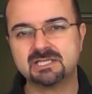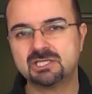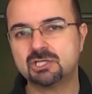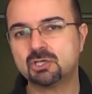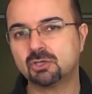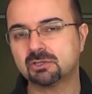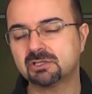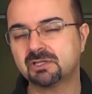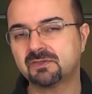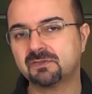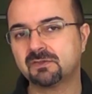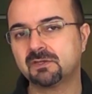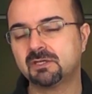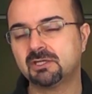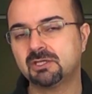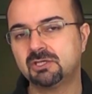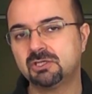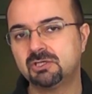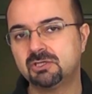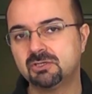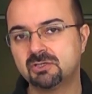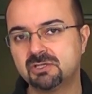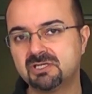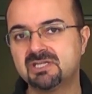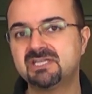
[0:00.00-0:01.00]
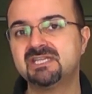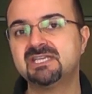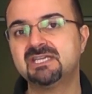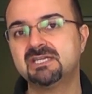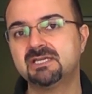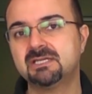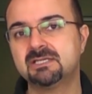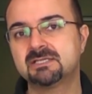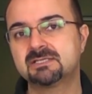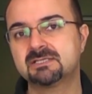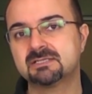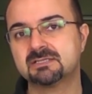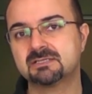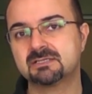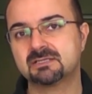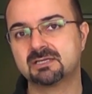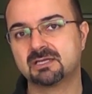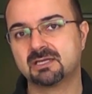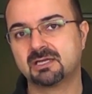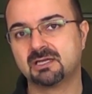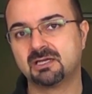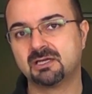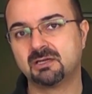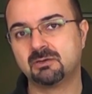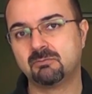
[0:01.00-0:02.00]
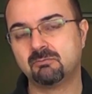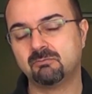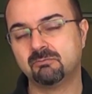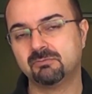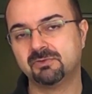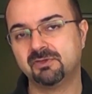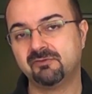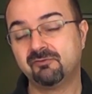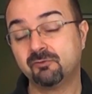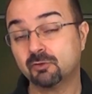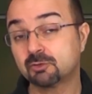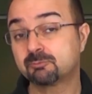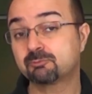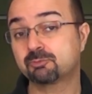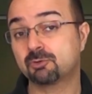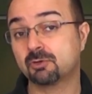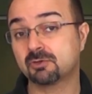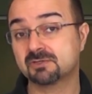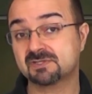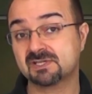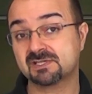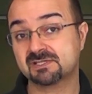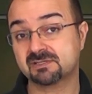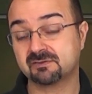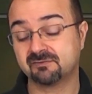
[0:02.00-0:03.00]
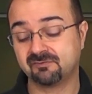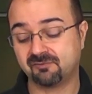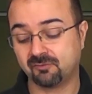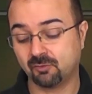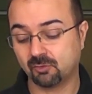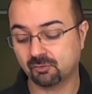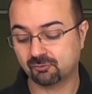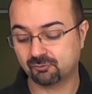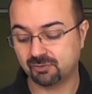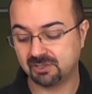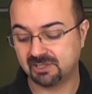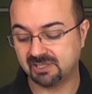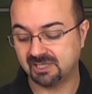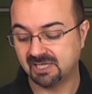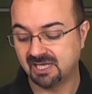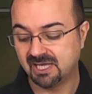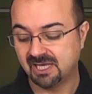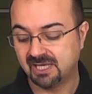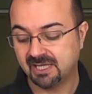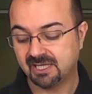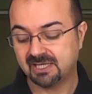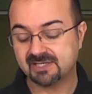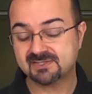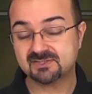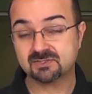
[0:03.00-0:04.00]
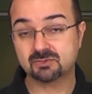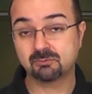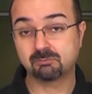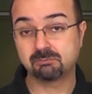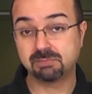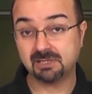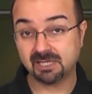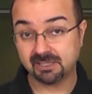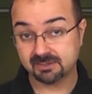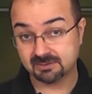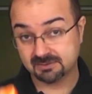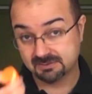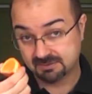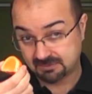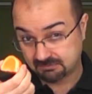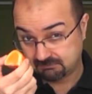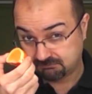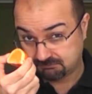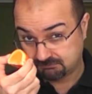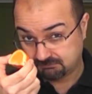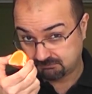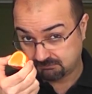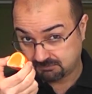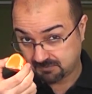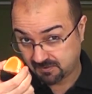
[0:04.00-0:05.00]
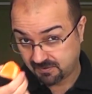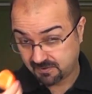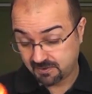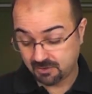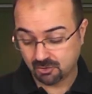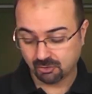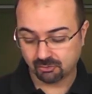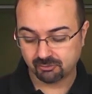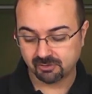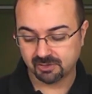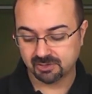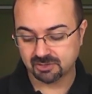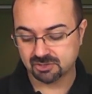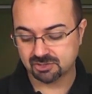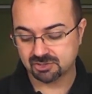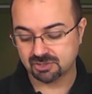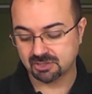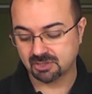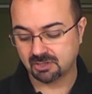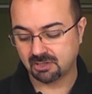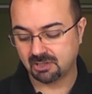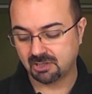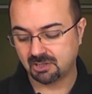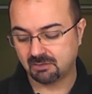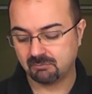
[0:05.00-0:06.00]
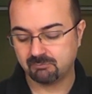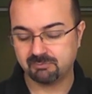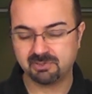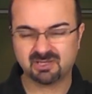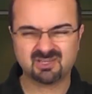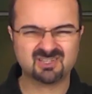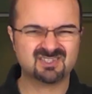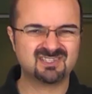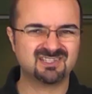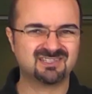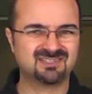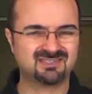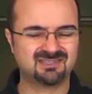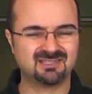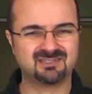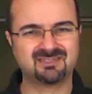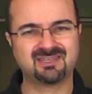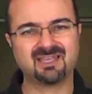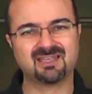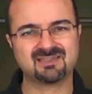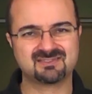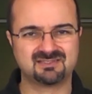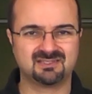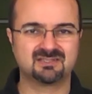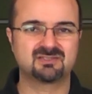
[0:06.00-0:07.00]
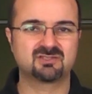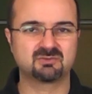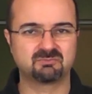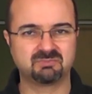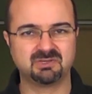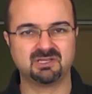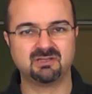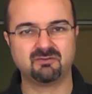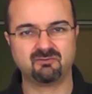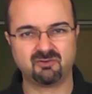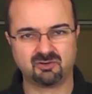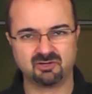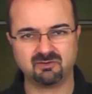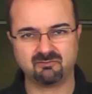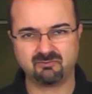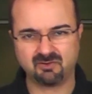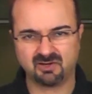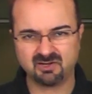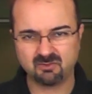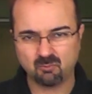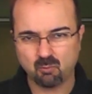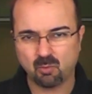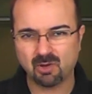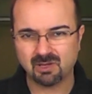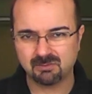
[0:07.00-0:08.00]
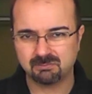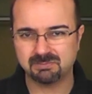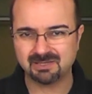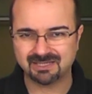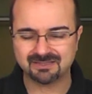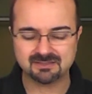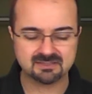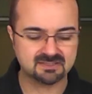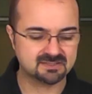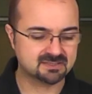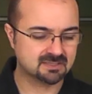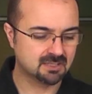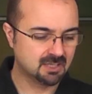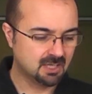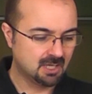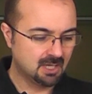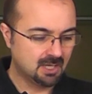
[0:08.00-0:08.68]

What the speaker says: The only thing you need the food processor for, really, is to blend the orange, because it does need to be very, very well blended.